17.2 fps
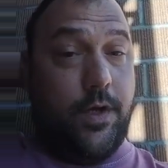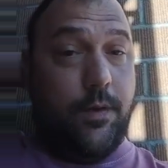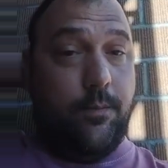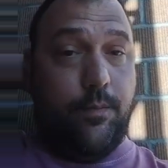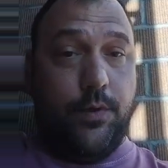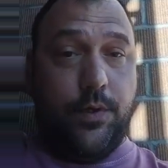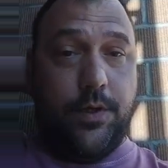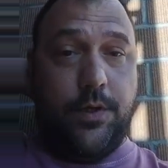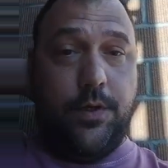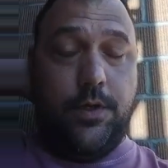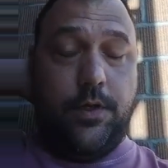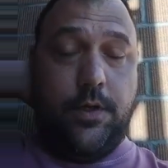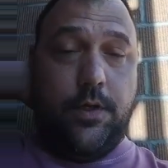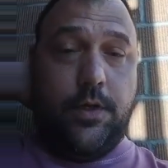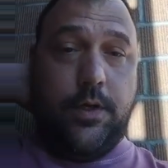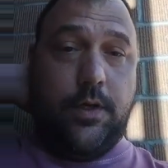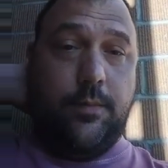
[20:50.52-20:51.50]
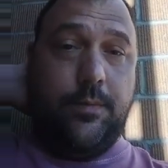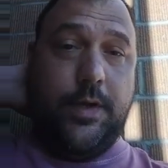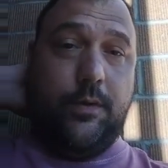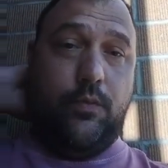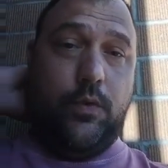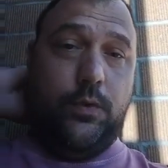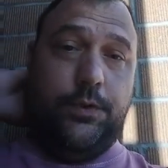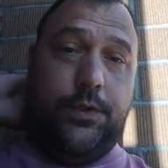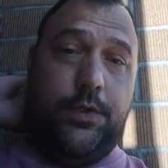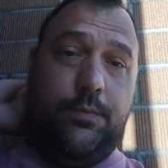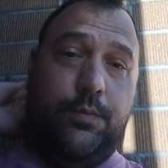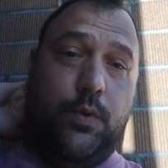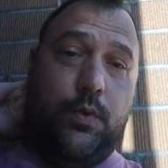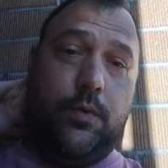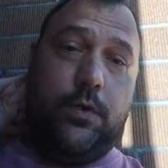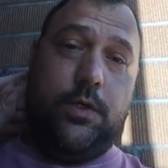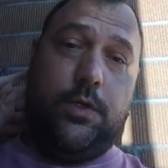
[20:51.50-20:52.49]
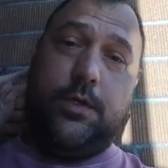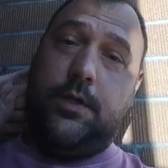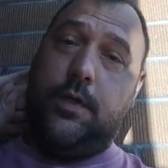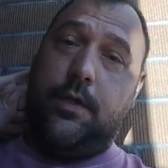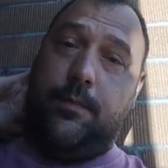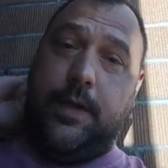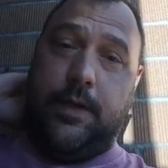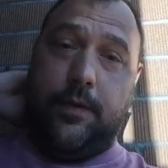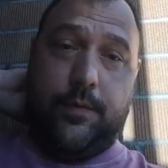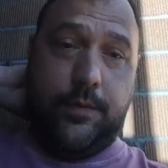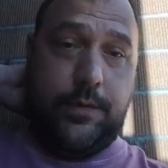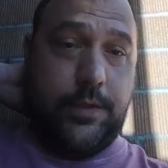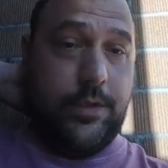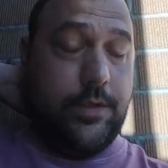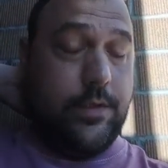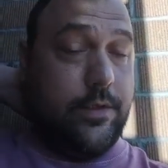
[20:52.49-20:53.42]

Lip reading: a book by Roland Bohr about